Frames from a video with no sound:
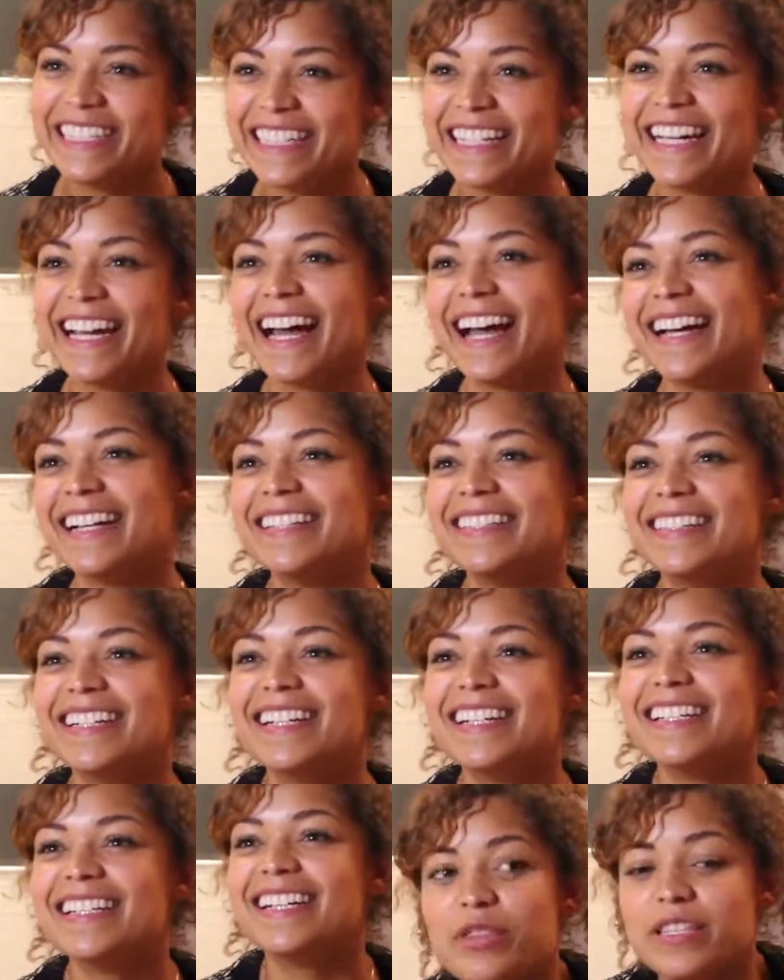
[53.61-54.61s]
Yeah,
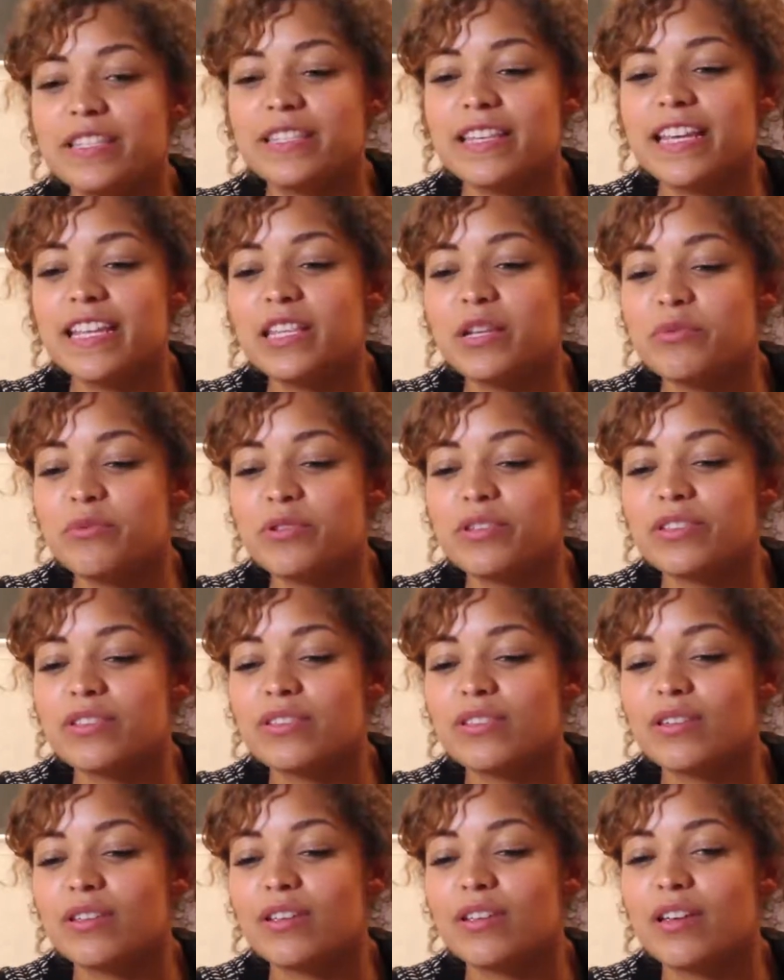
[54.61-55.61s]
the scene that
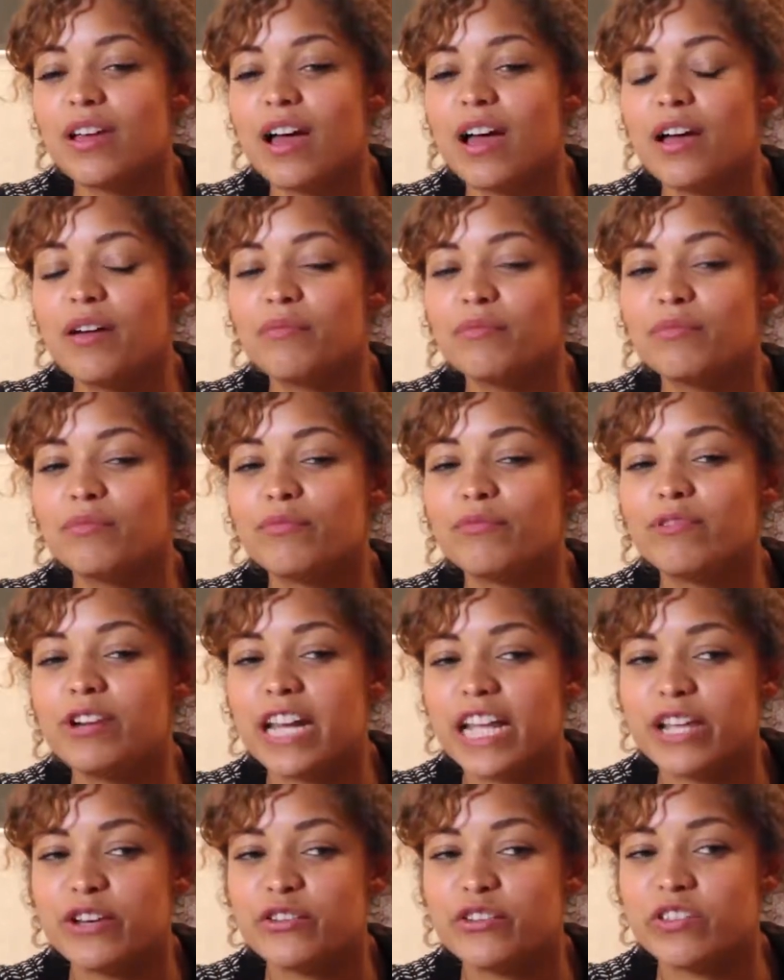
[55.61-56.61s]
was
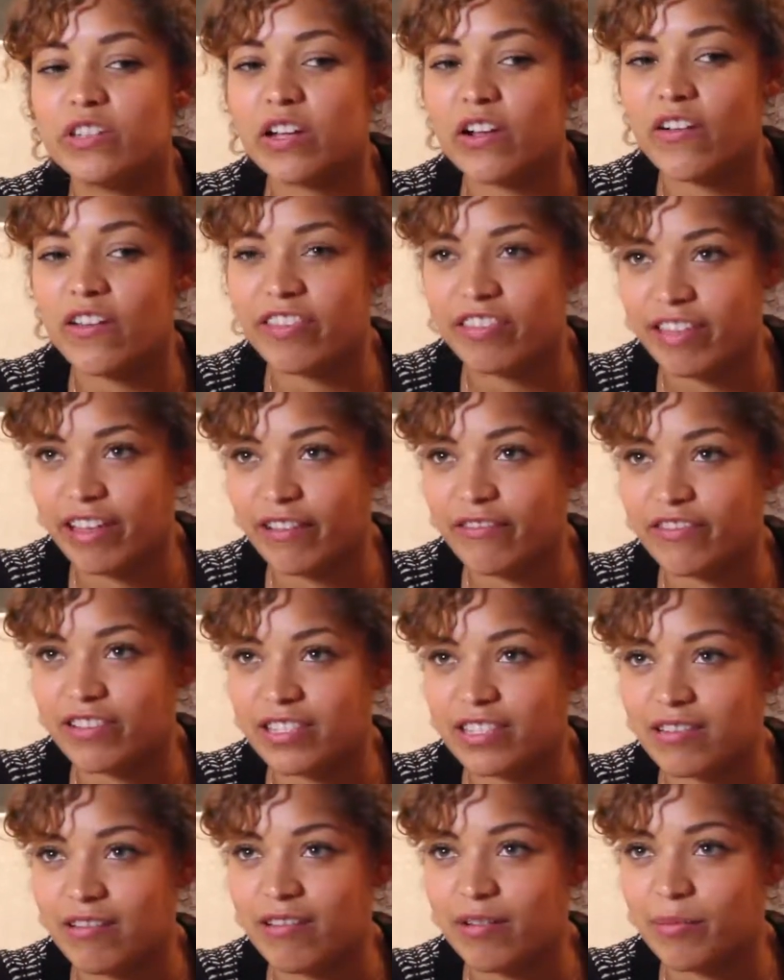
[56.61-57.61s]
really interesting, I think, for
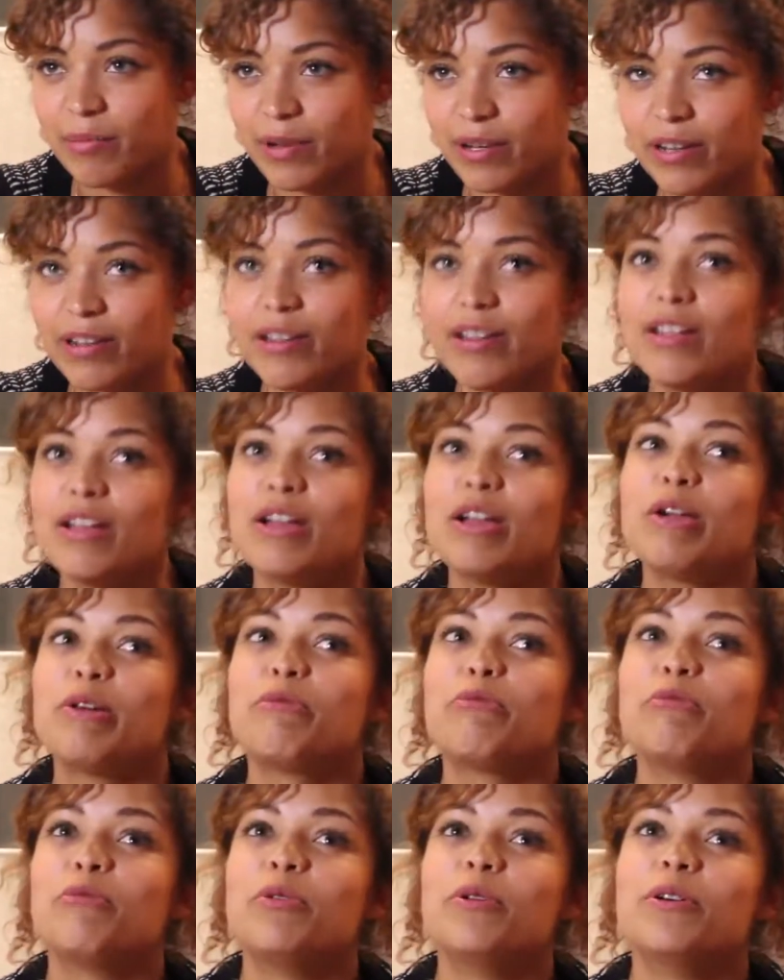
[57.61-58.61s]
Steinman
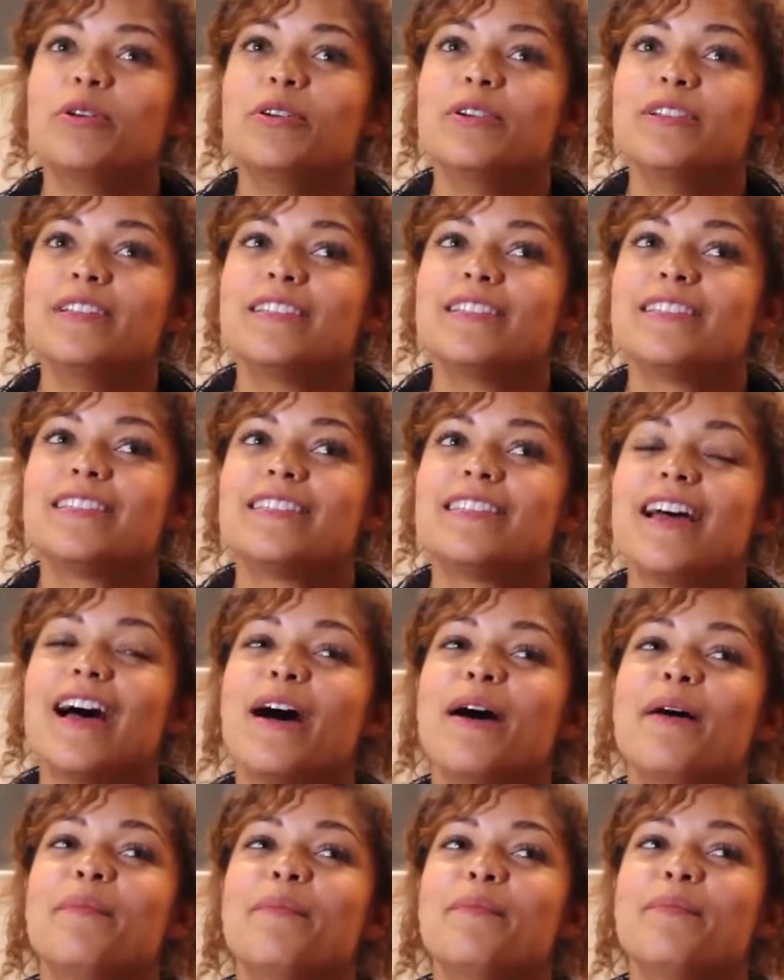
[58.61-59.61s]
was
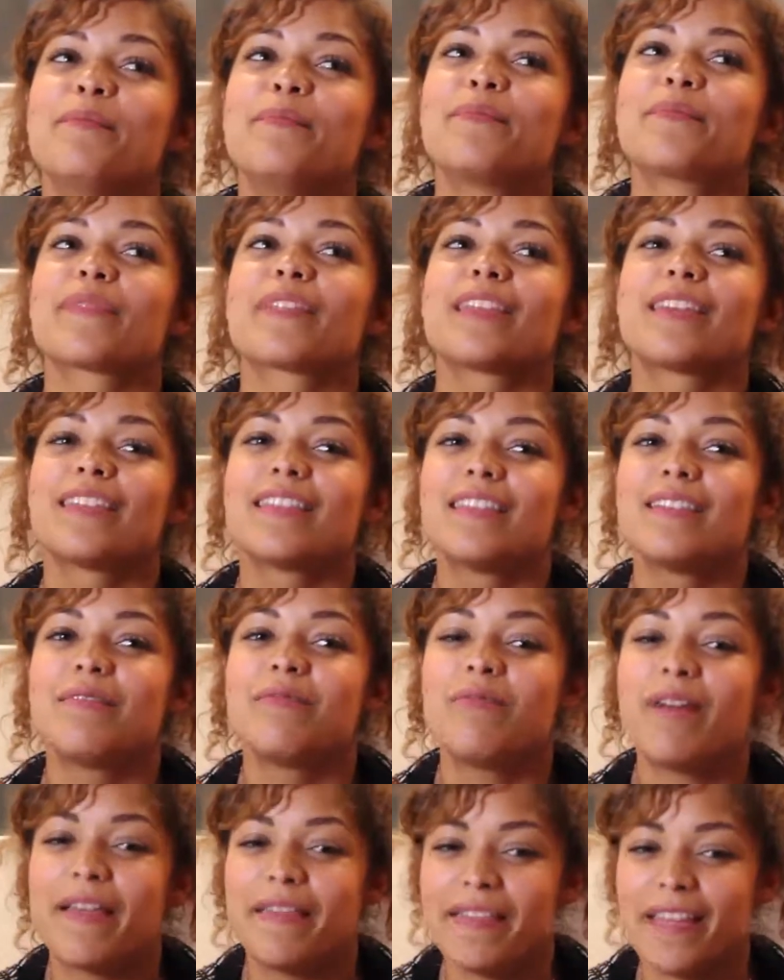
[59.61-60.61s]

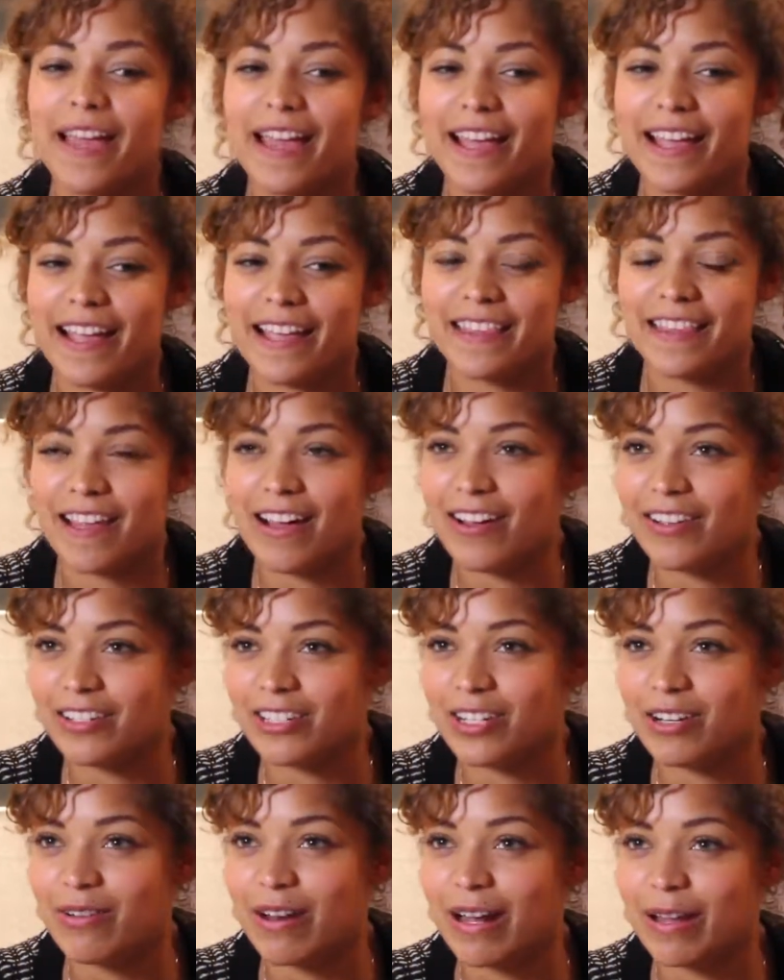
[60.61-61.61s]
when they're in the
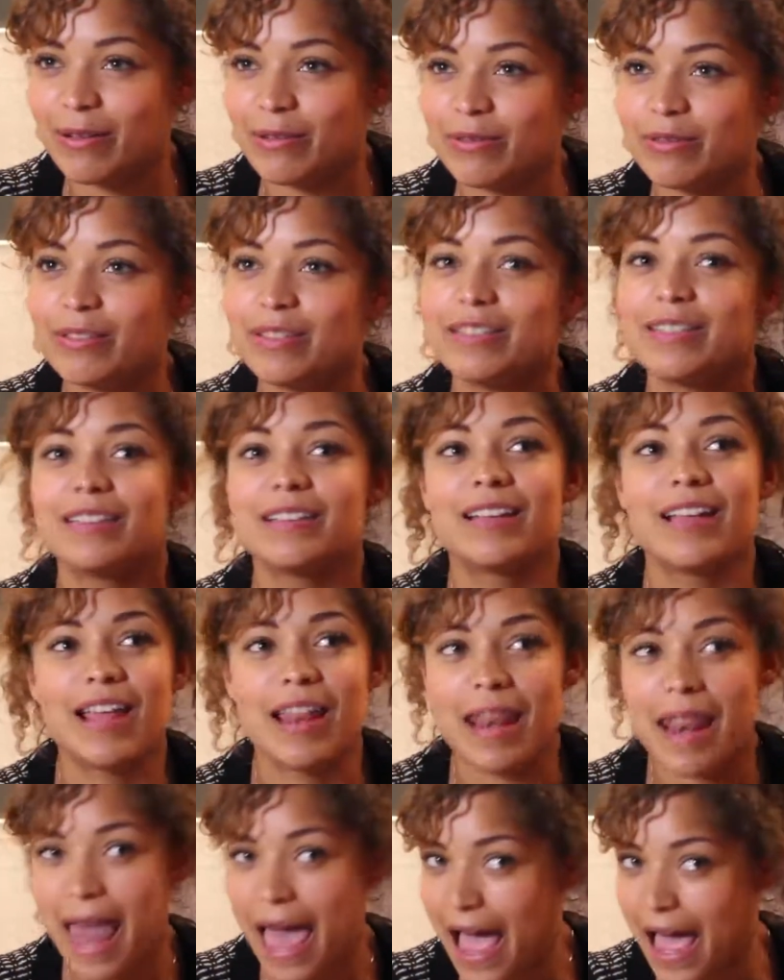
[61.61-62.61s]
underground
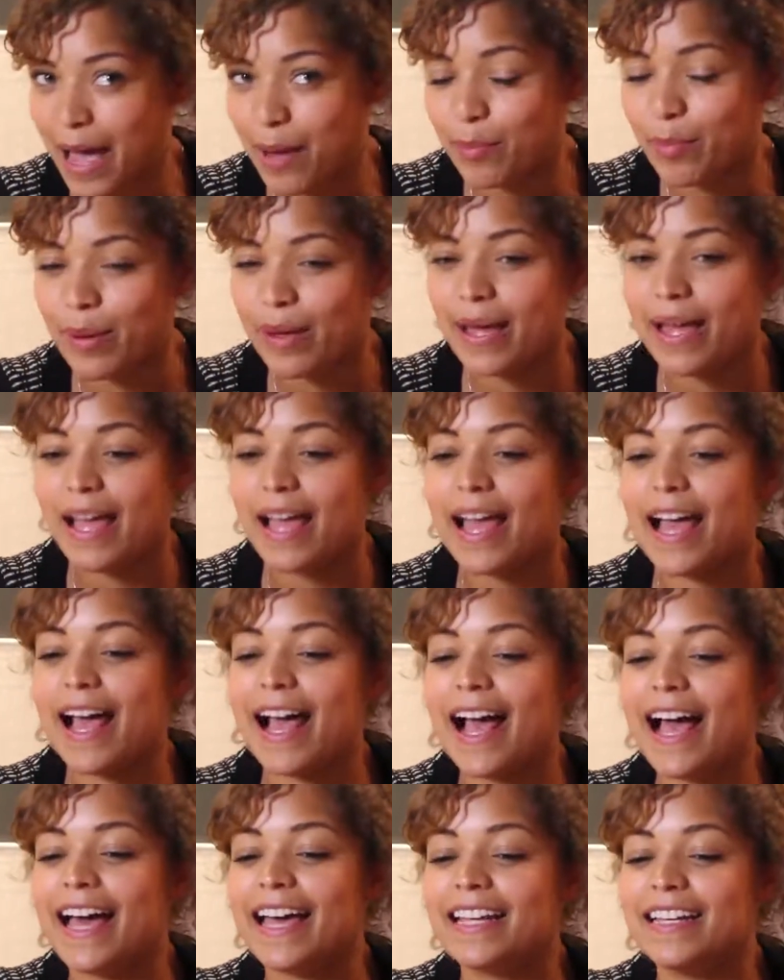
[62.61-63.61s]
lab,
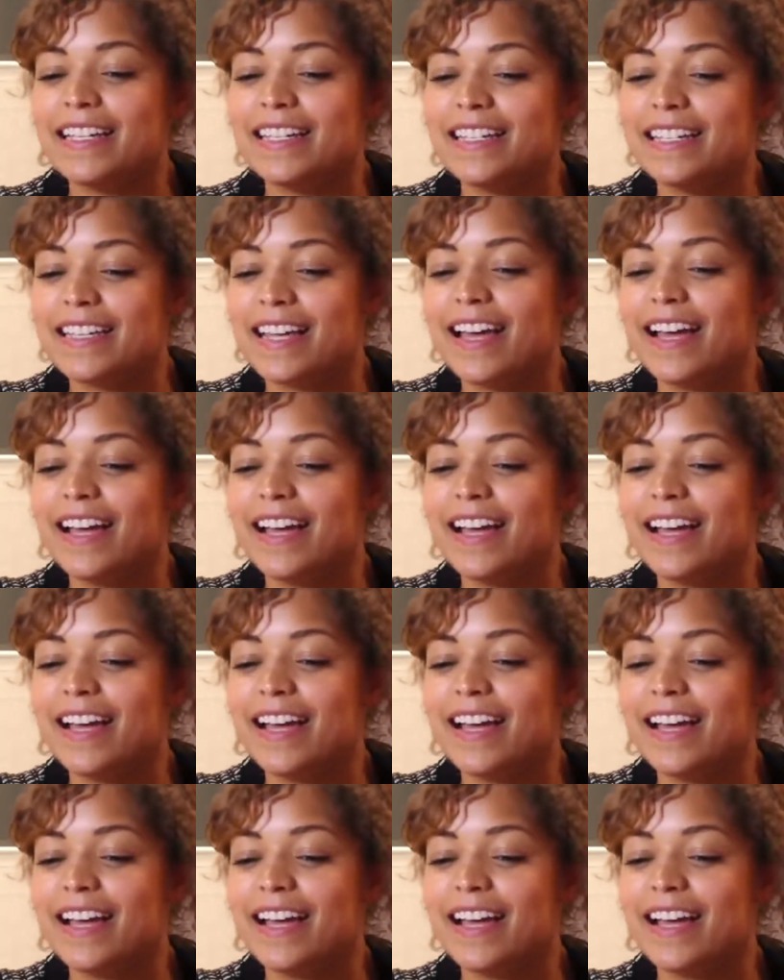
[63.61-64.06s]
and